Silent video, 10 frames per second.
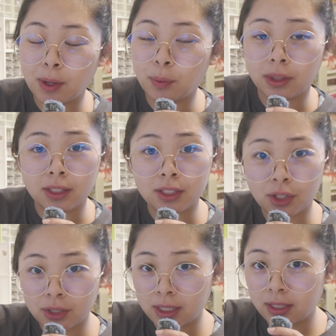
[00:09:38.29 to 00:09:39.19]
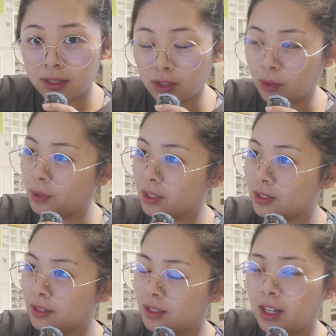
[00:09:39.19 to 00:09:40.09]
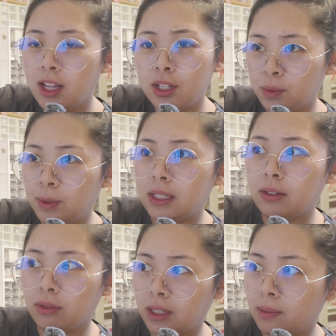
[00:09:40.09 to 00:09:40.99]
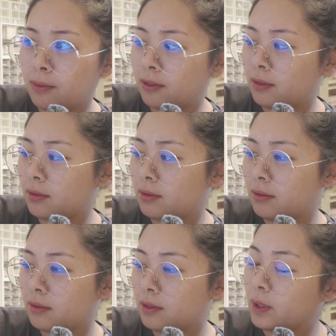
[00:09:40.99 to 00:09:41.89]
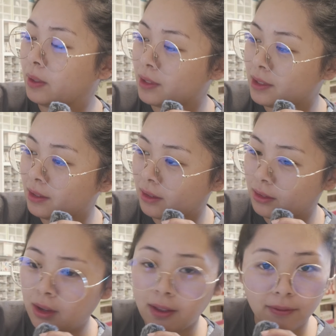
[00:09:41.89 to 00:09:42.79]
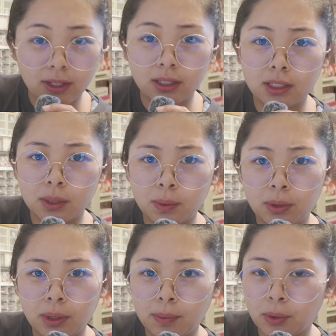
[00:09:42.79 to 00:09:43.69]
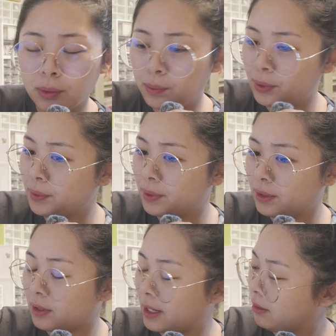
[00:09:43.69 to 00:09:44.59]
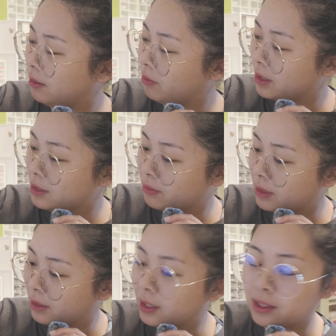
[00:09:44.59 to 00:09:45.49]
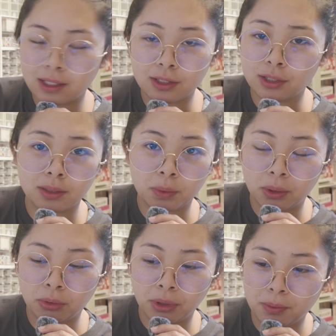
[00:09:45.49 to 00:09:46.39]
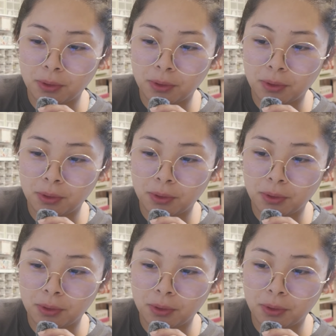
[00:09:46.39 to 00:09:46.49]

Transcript: out with a salted, no, not salted, sweet cream. Wait, what is it called? Vanilla sweet cream cold brew. I don't even think it's vanilla. I think it's just sweet cream